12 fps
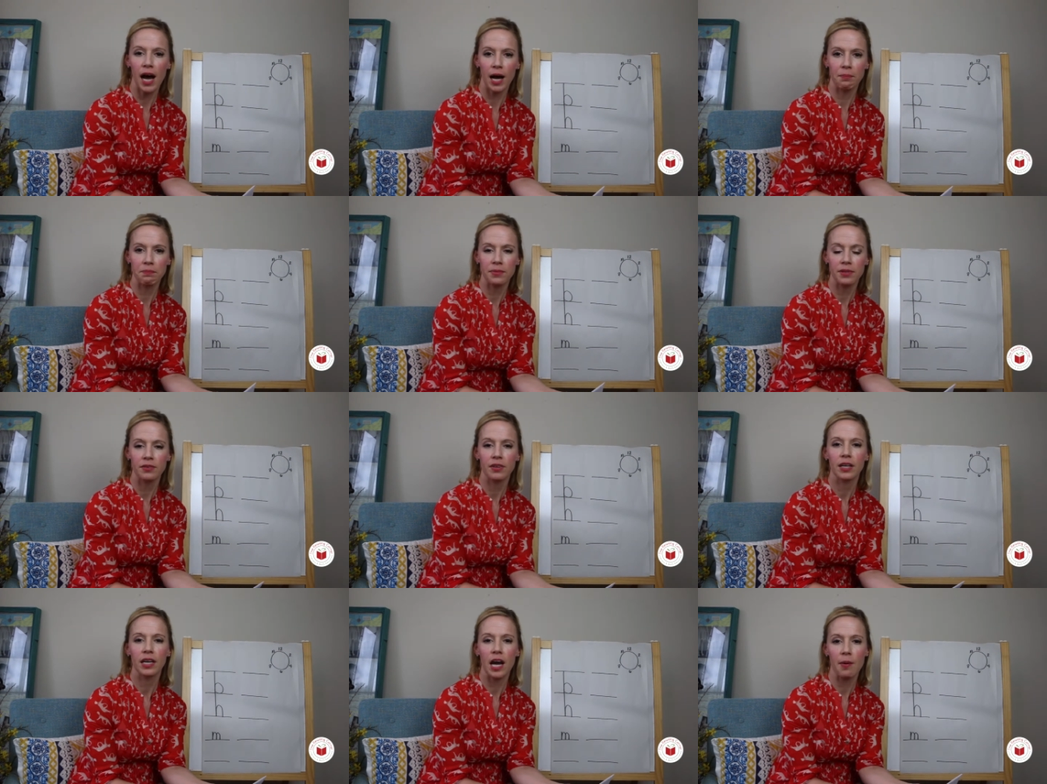a hump,
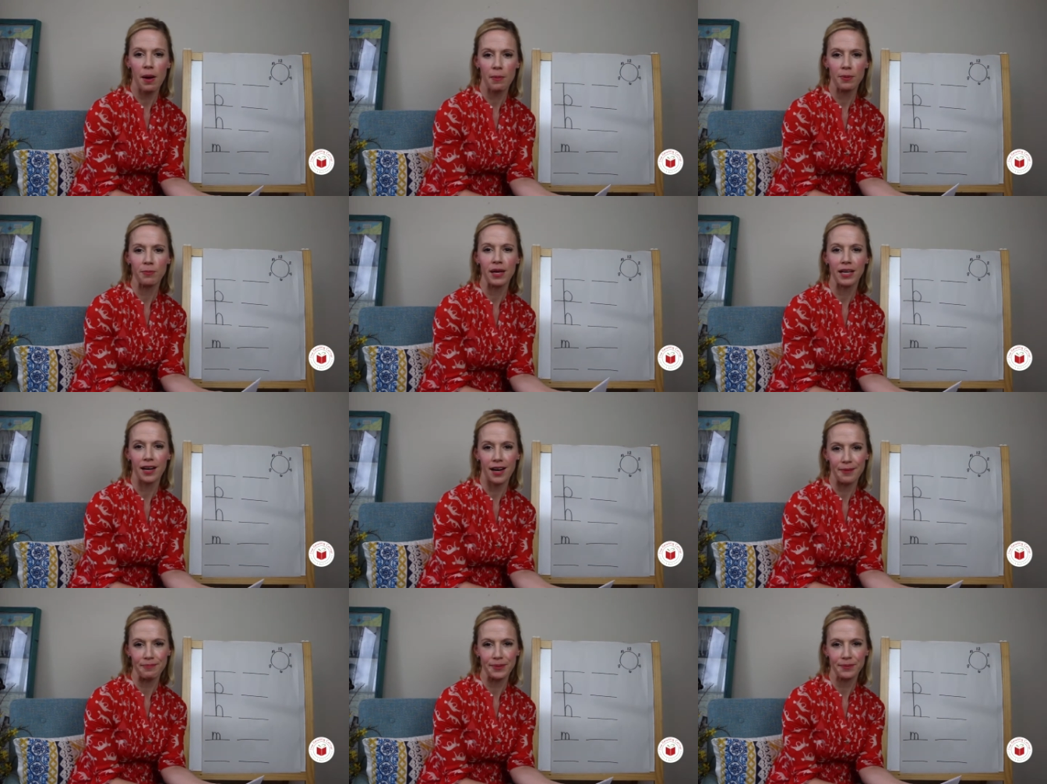come up and make a
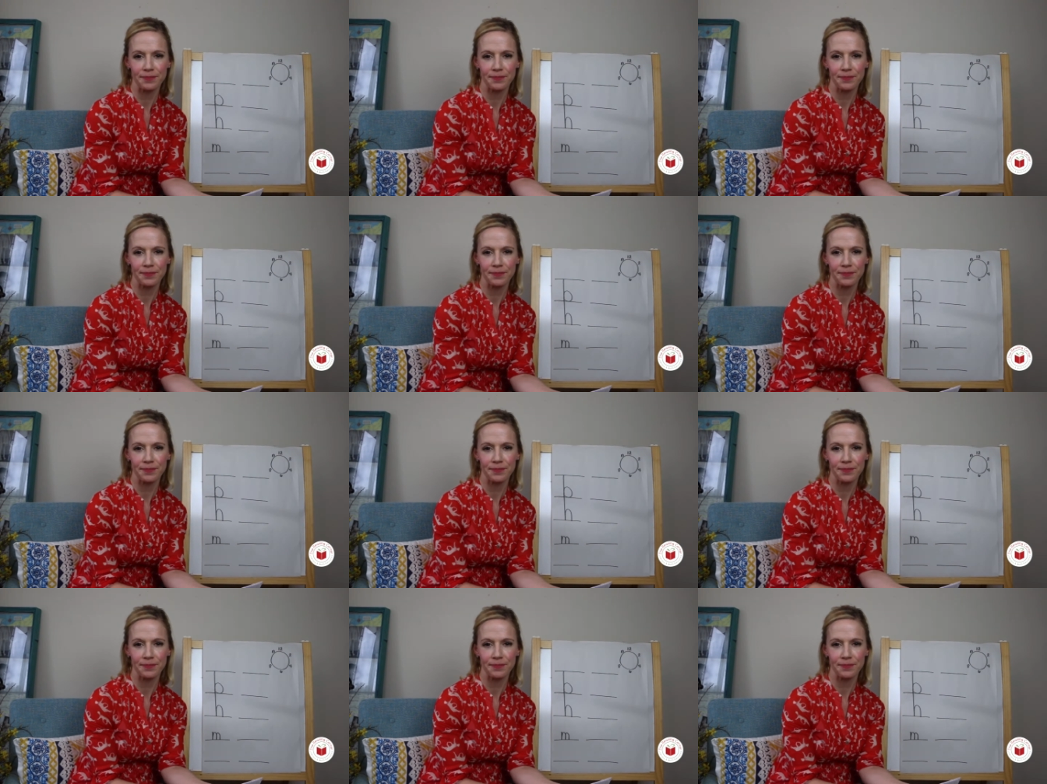hump.